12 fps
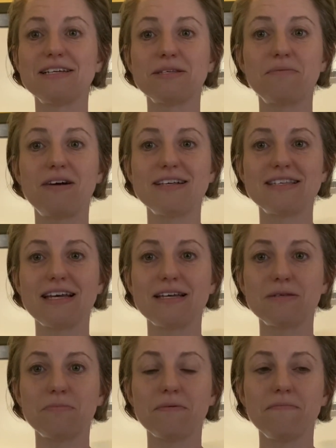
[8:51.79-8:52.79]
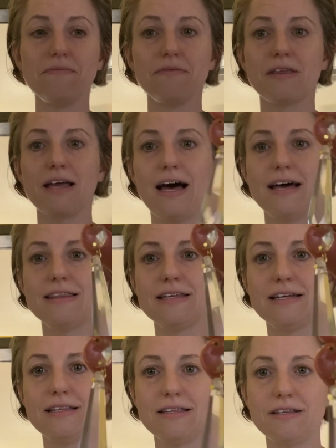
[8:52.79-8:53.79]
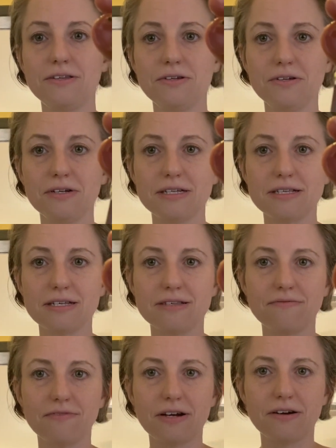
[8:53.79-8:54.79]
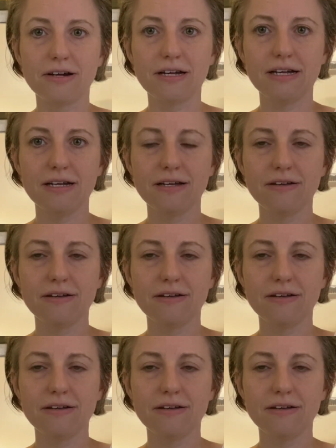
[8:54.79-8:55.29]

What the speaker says: process, but I think the look is very